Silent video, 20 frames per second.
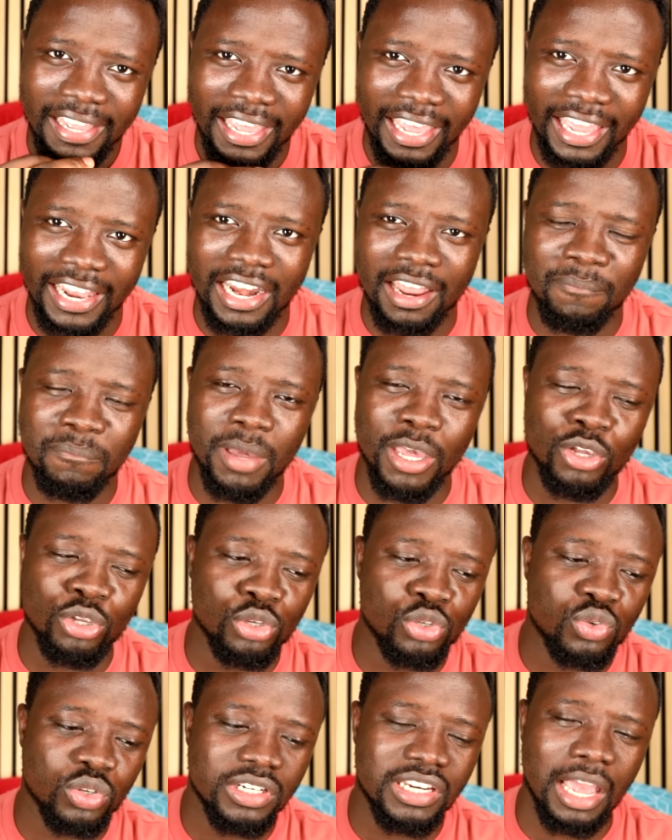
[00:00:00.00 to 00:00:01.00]
And I may
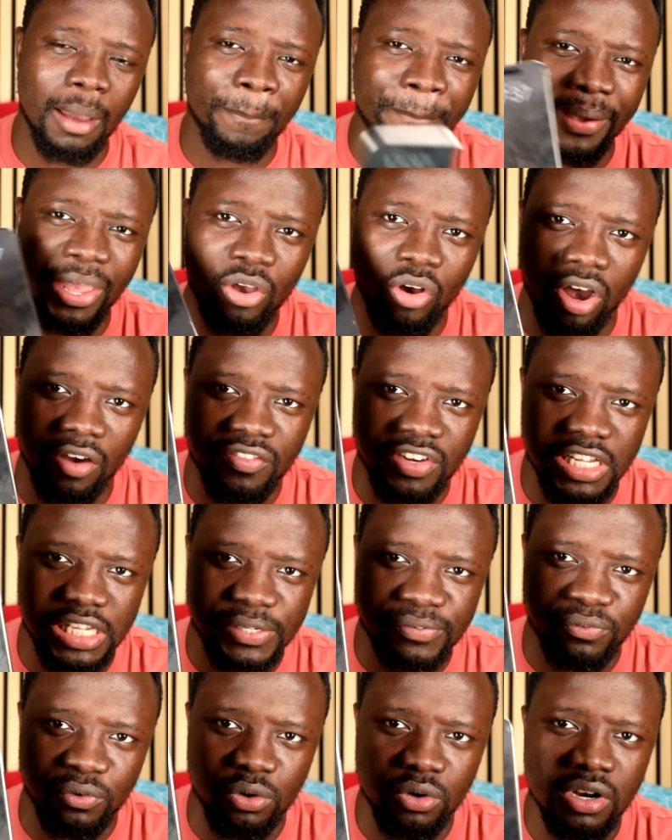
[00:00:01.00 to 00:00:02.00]
you should pay off
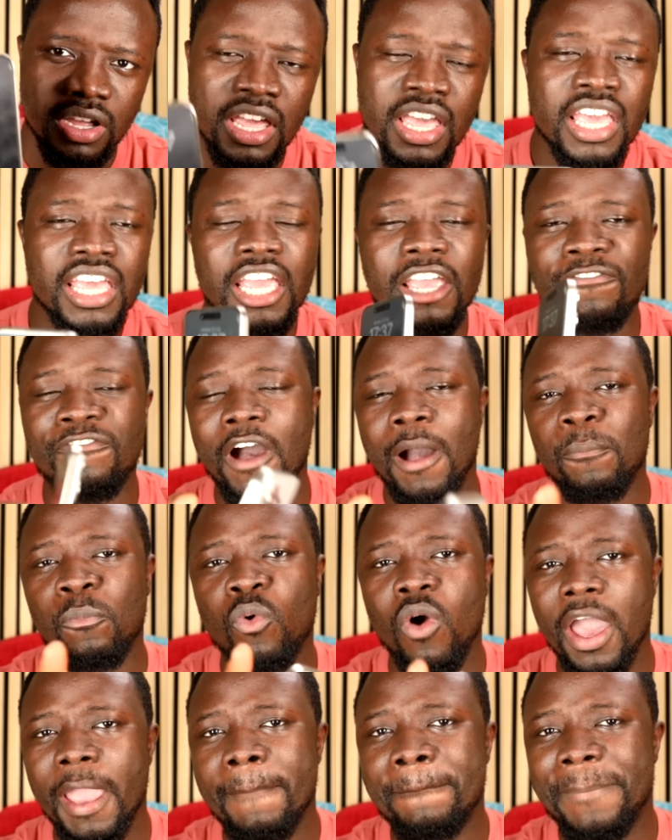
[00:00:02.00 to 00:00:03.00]
this phone. If I'm
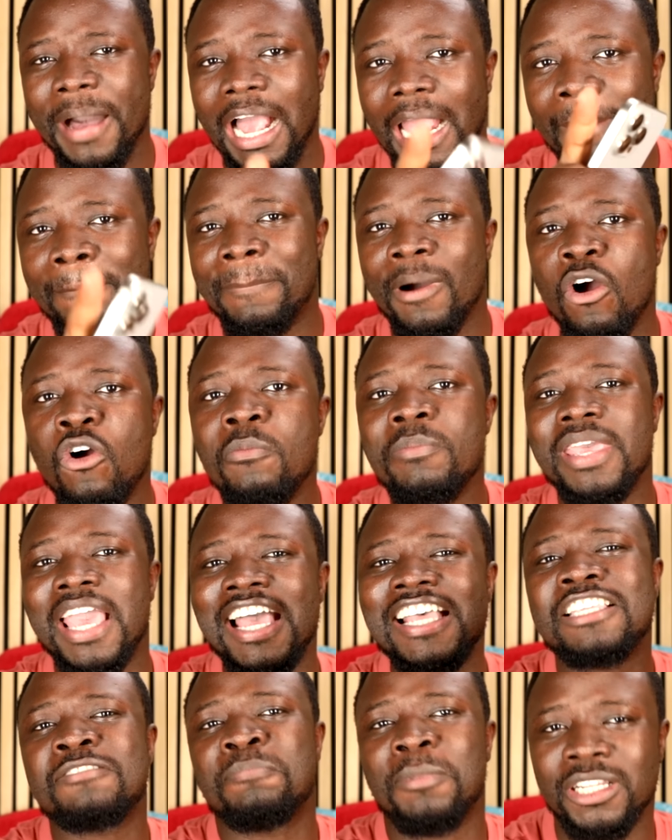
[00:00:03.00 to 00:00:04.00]
going by
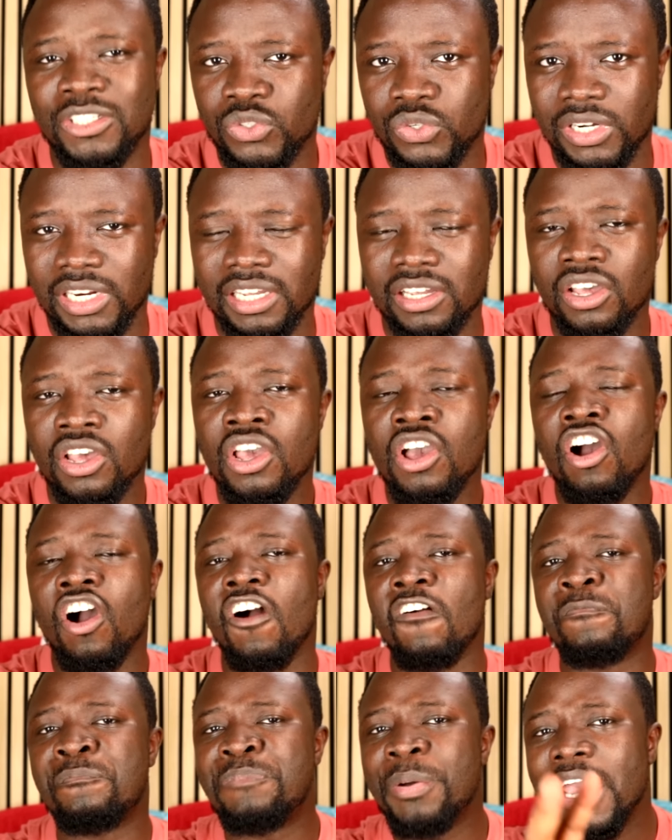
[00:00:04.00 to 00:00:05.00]
BAWUMIA's metric
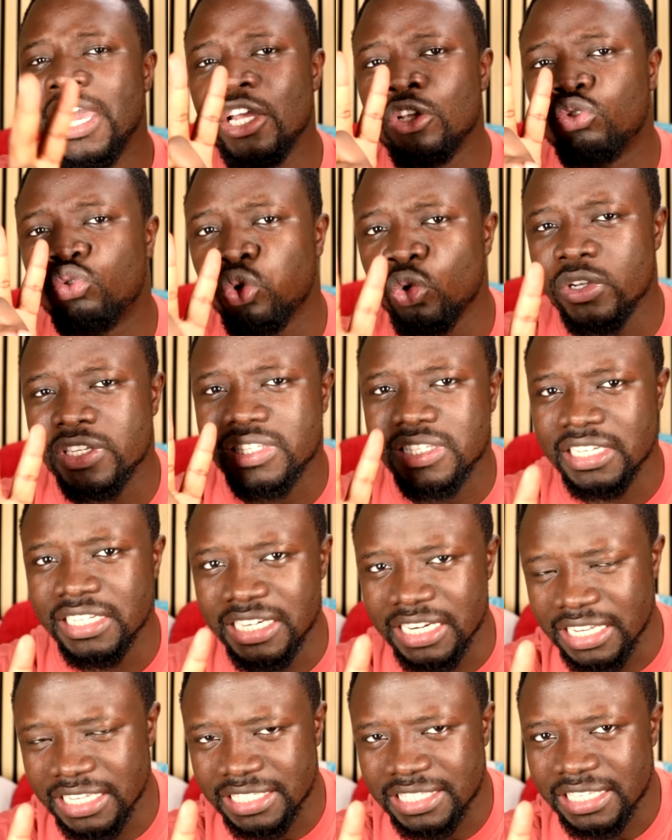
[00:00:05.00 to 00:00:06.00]
of paying 2
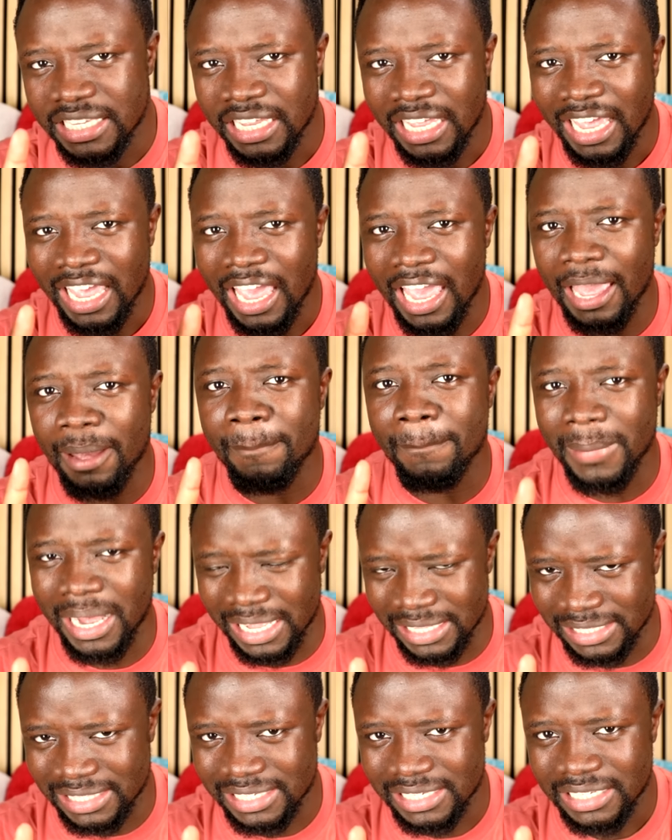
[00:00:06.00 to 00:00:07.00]
CDs a
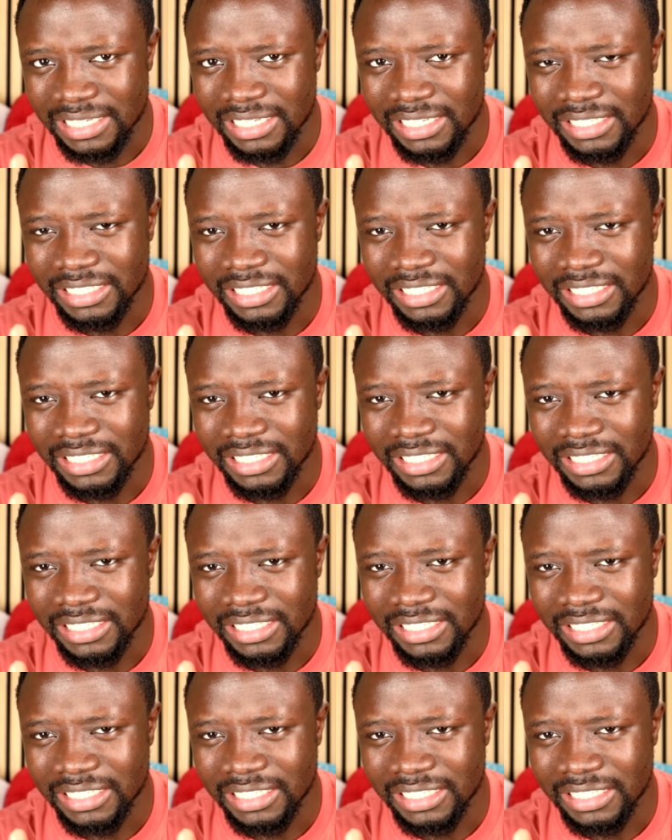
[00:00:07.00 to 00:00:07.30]
month,